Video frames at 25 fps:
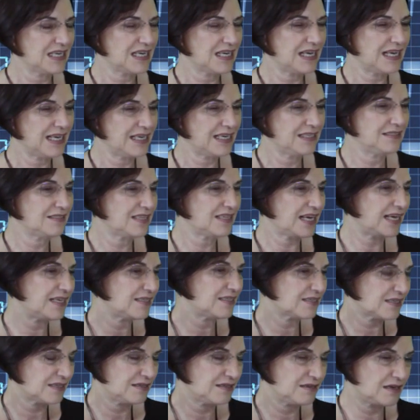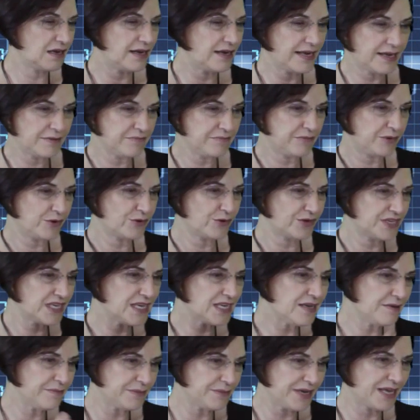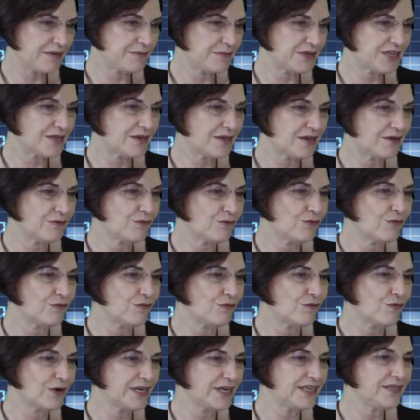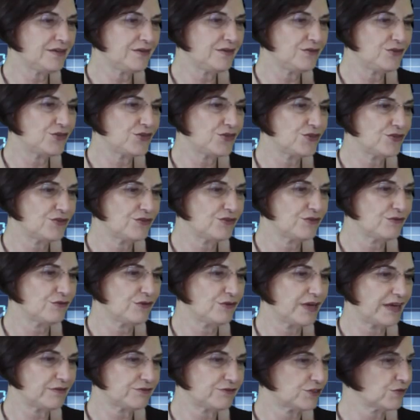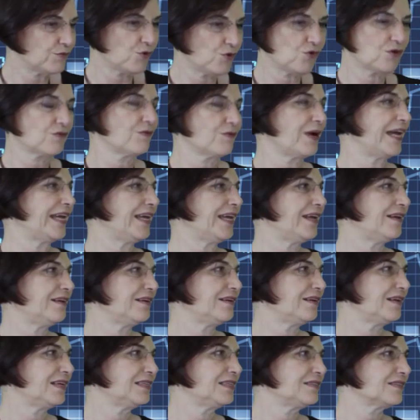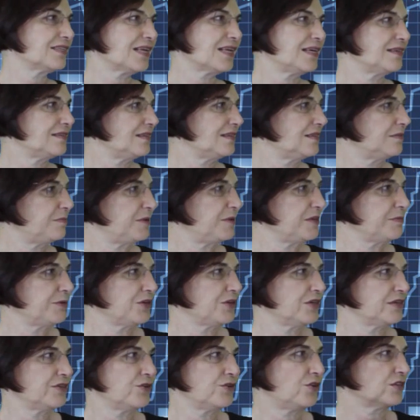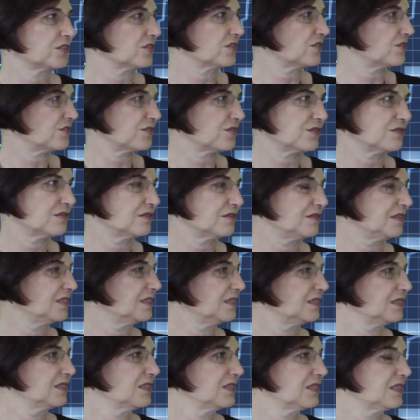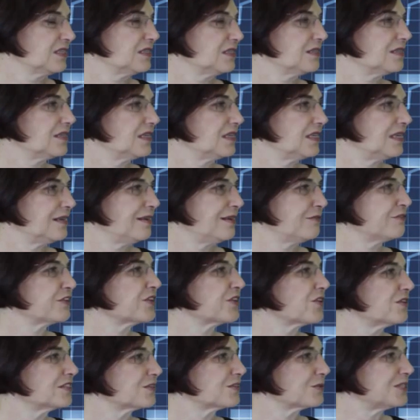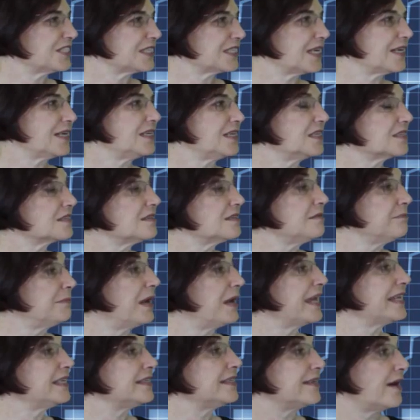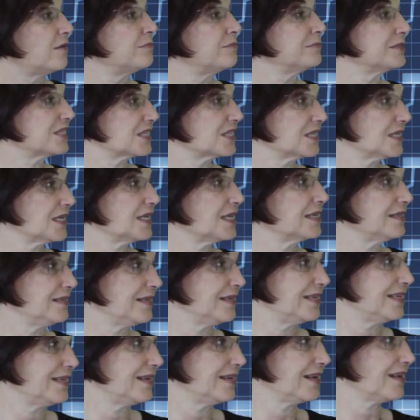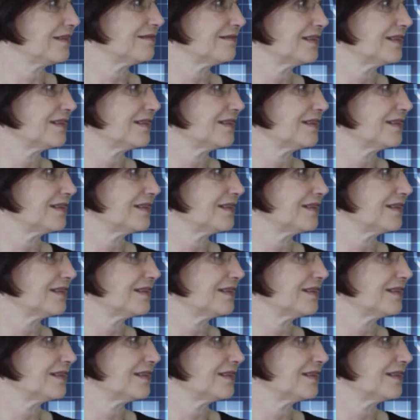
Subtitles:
And as an employee, maybe, when do you have to walk away and say these people are not, in Afrikaans we say, hulle is nie my dam se eende nie.